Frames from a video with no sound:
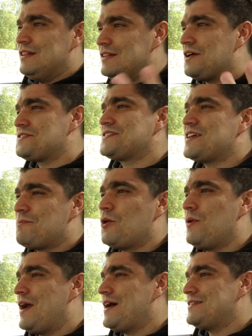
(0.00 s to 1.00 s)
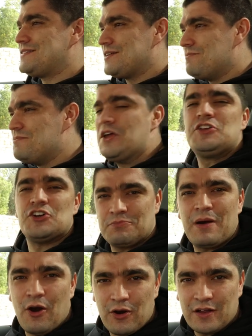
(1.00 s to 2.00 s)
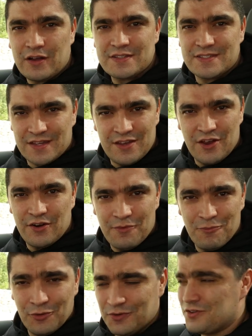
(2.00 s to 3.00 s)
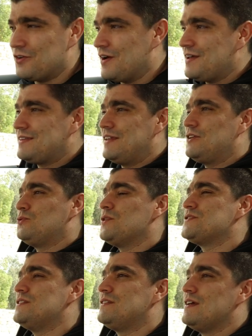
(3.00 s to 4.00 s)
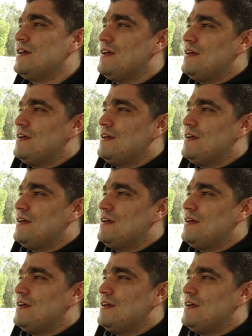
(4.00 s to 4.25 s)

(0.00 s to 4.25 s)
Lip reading: Last summer we had some major power cuts here in Malta, right? And it wasn't,